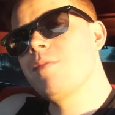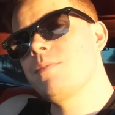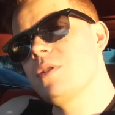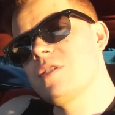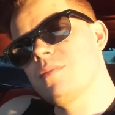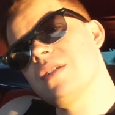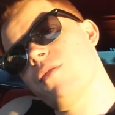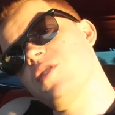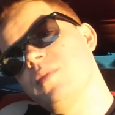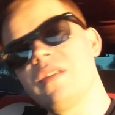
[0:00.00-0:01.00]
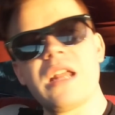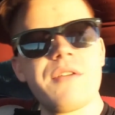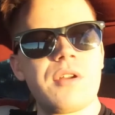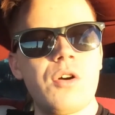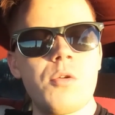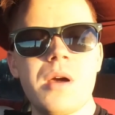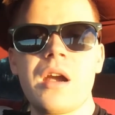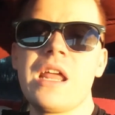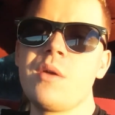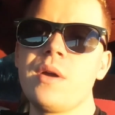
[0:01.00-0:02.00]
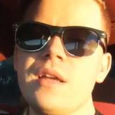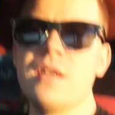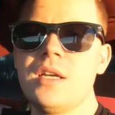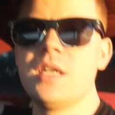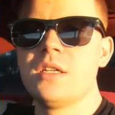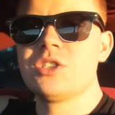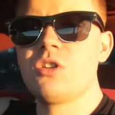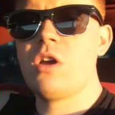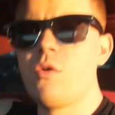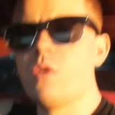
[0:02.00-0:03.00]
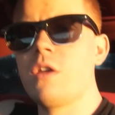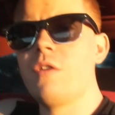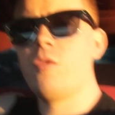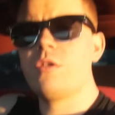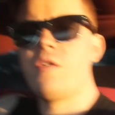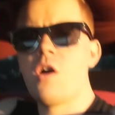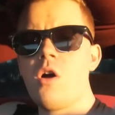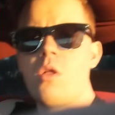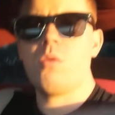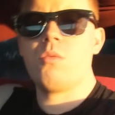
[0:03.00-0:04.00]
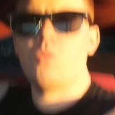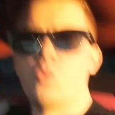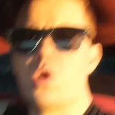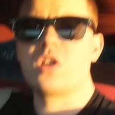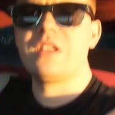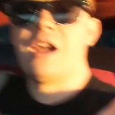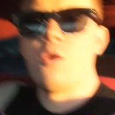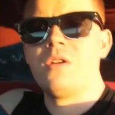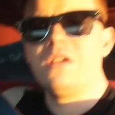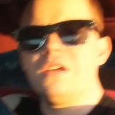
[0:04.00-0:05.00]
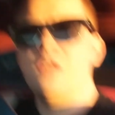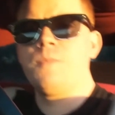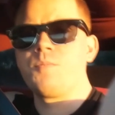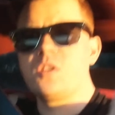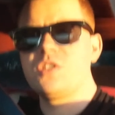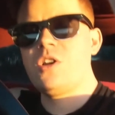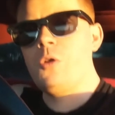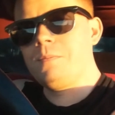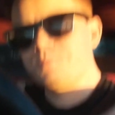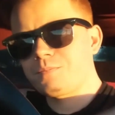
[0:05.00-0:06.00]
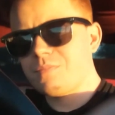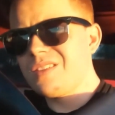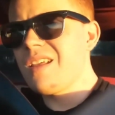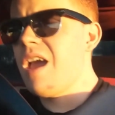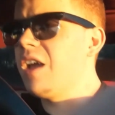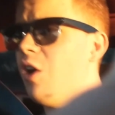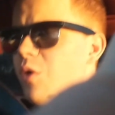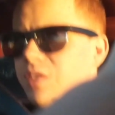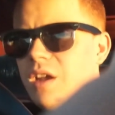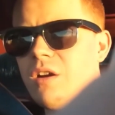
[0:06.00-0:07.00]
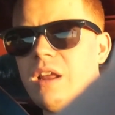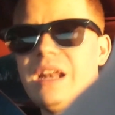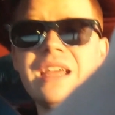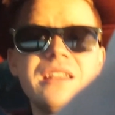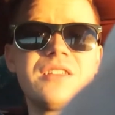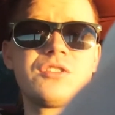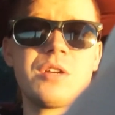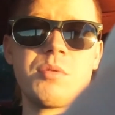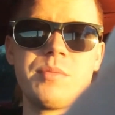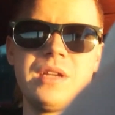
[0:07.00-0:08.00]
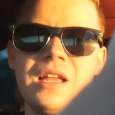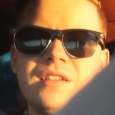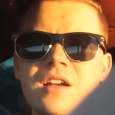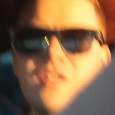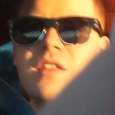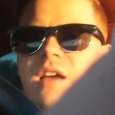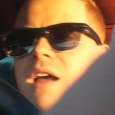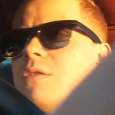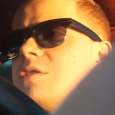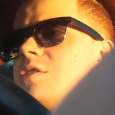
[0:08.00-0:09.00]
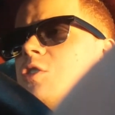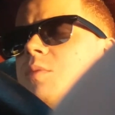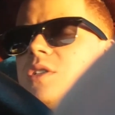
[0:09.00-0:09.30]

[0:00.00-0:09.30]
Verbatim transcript: and put some sandwich meat that I have on home on anyway. So it would it would have all worked out. So I go in there and I get the triple meat. I talked to the guy. He was super